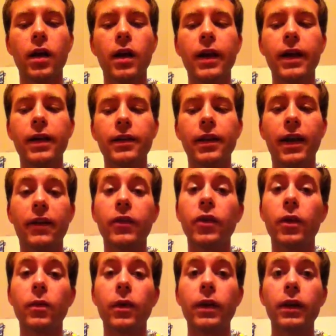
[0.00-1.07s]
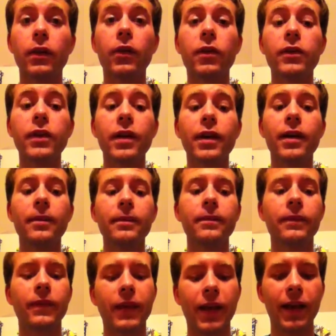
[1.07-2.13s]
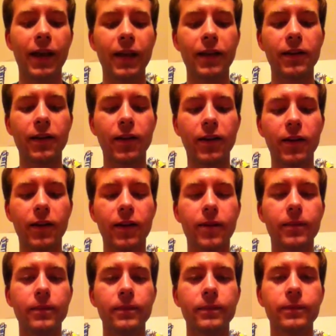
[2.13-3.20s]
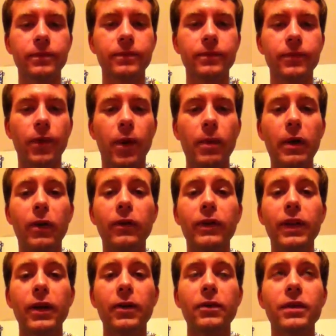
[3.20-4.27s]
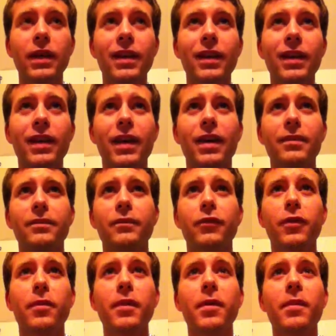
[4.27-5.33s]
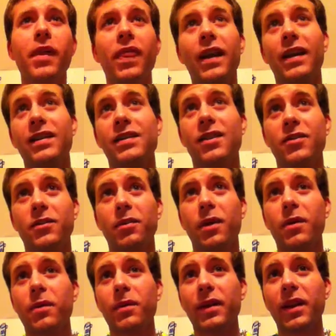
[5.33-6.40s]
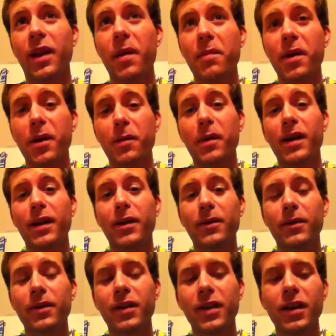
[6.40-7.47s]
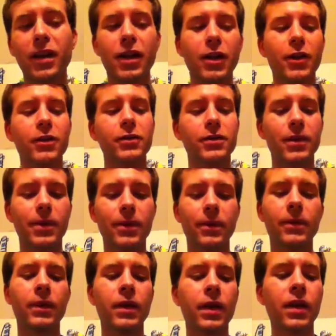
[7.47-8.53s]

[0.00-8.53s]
and I haven't done one in a long time, and on my old videos, I think I sound probably a lot better by now. So,